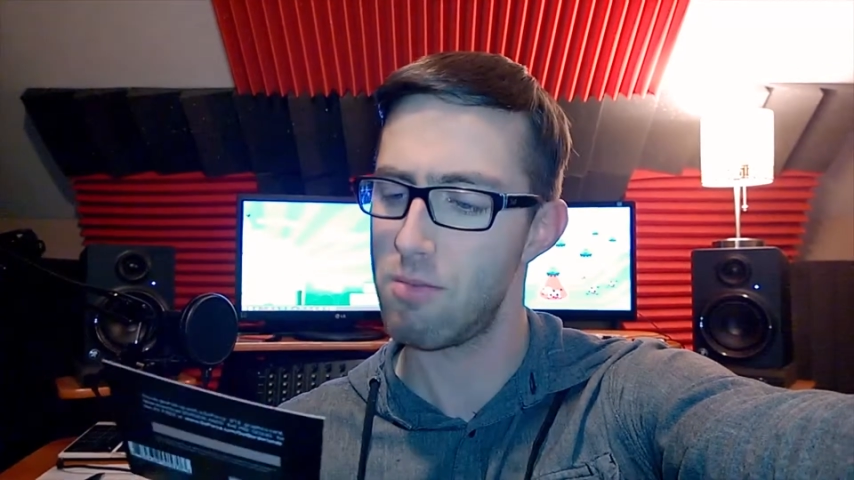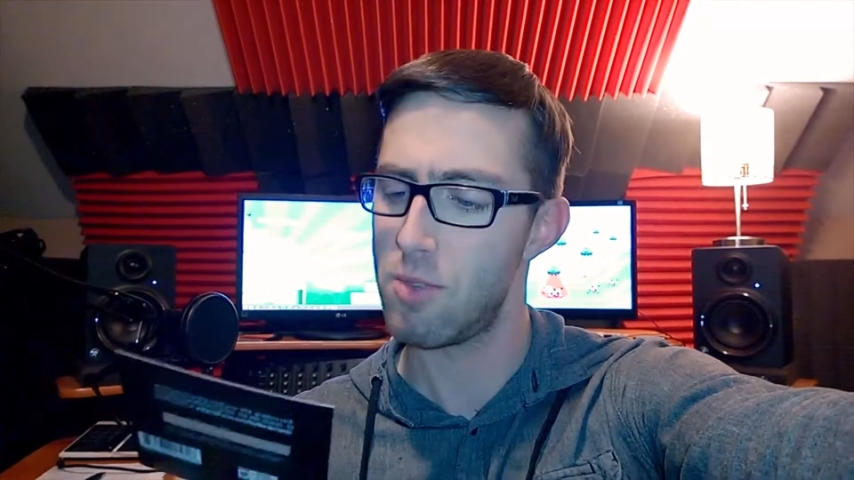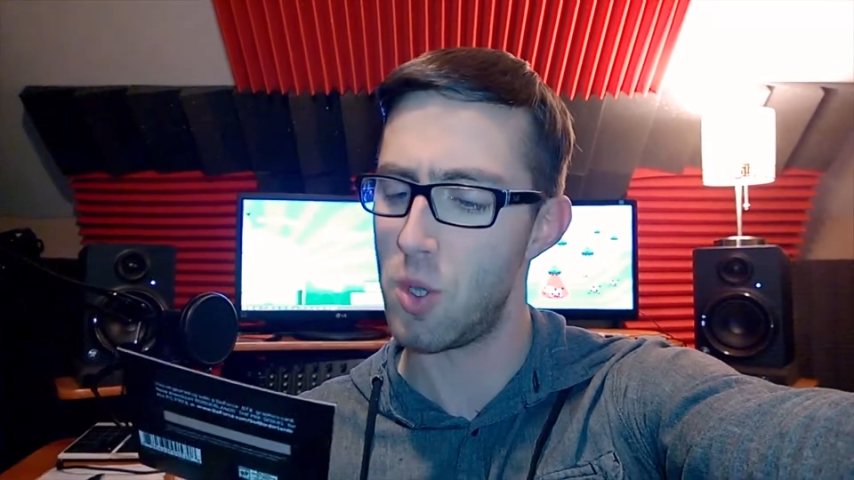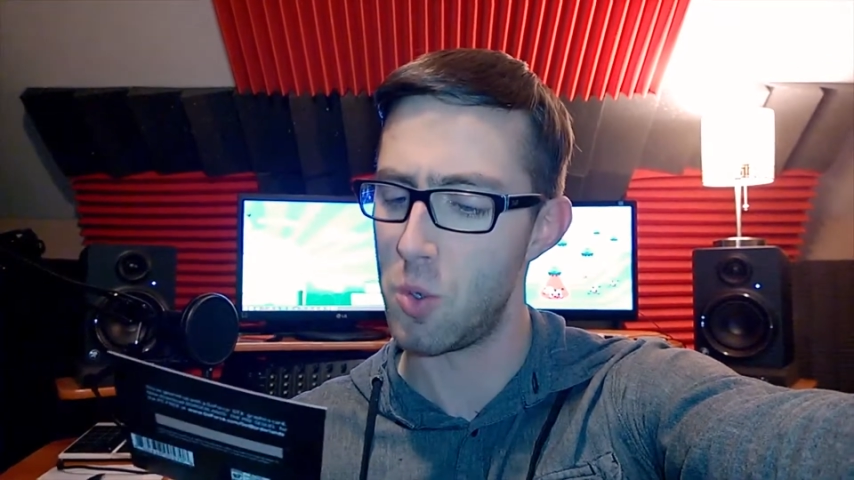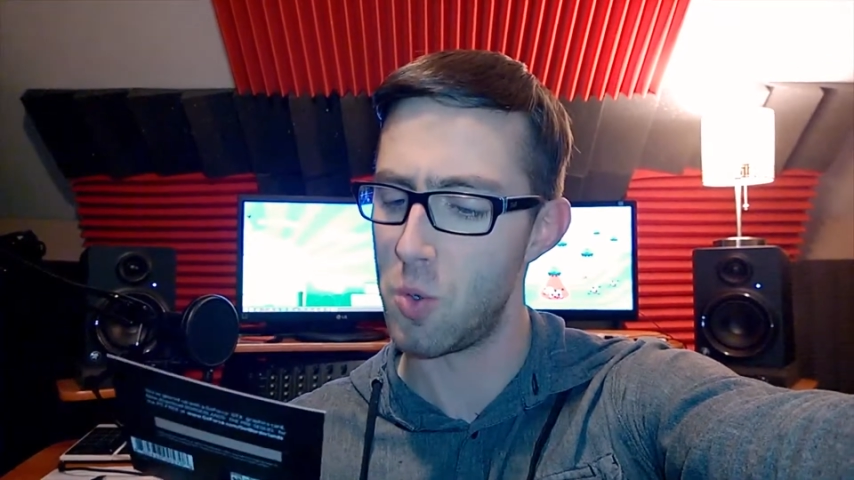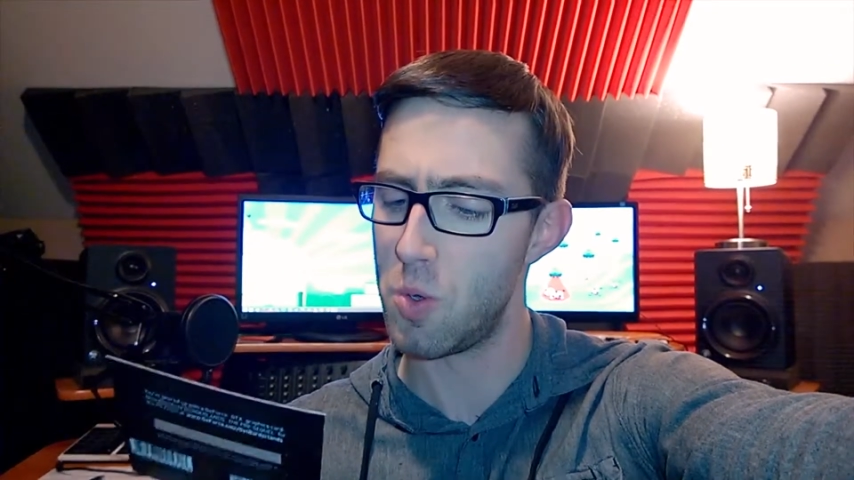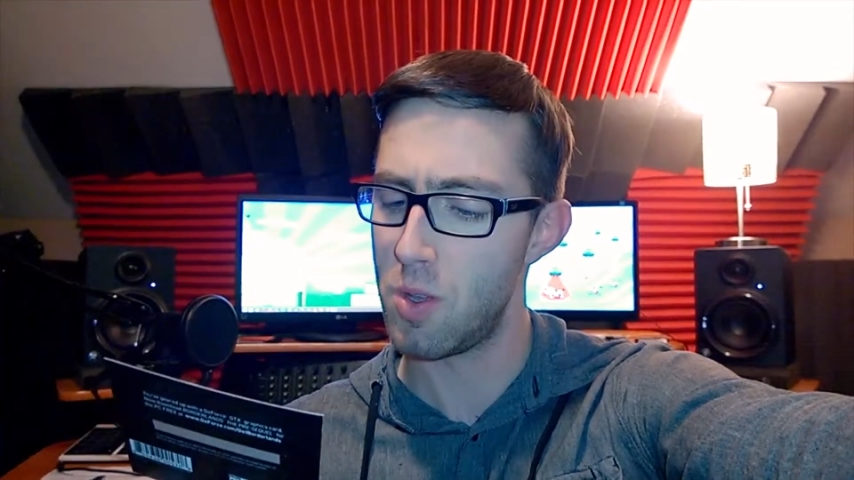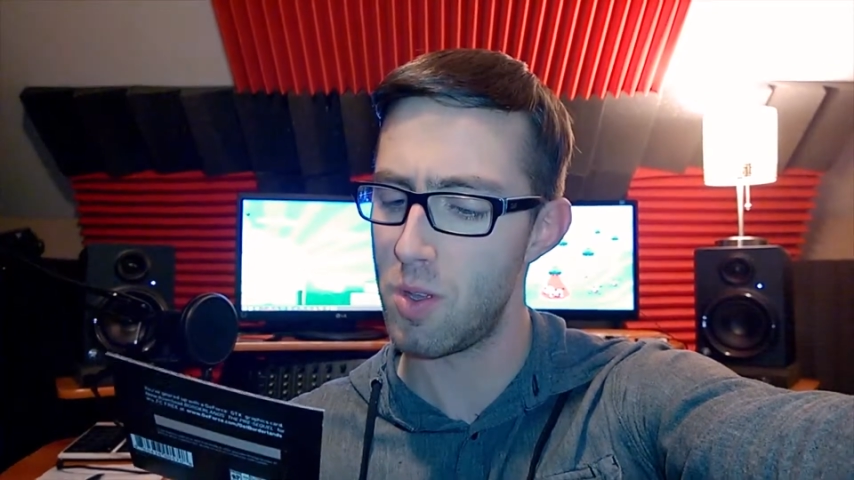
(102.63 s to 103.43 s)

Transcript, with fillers: 2?